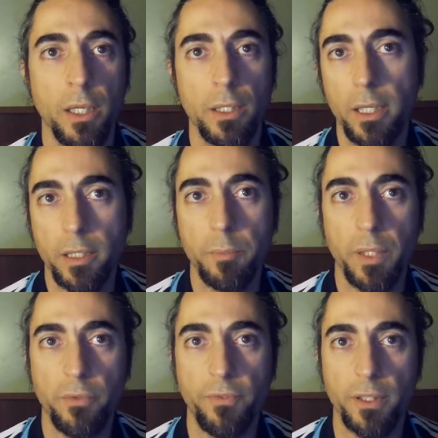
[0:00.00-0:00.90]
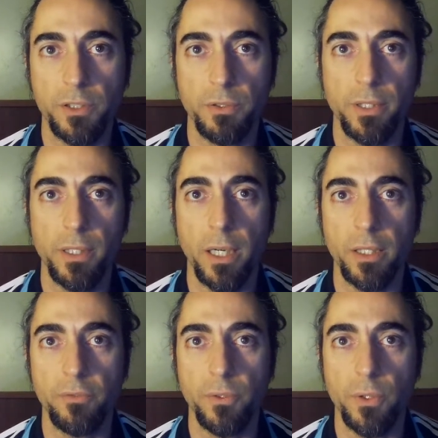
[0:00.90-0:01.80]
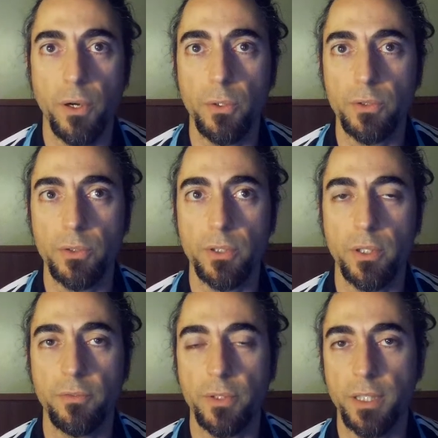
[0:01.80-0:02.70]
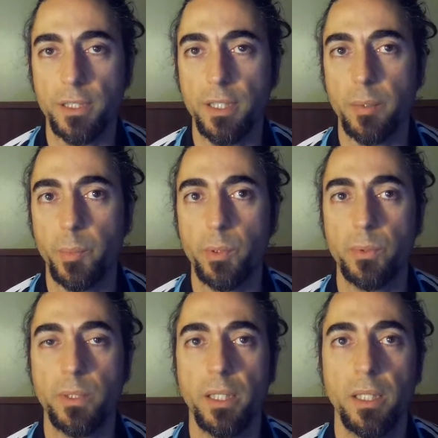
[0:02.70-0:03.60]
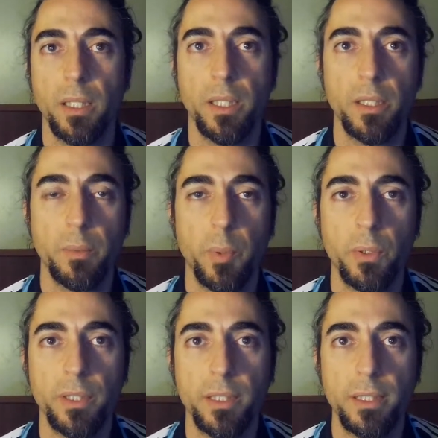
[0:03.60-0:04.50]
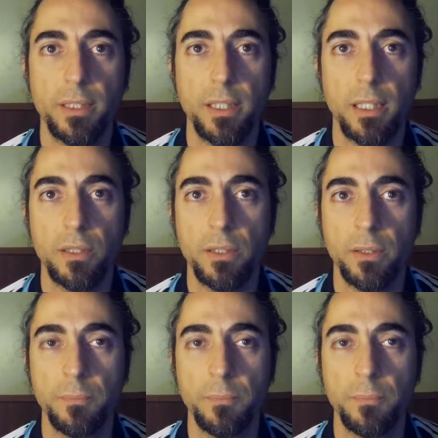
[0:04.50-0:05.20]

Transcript: like a manufacturing line for autos, for example. The point is that,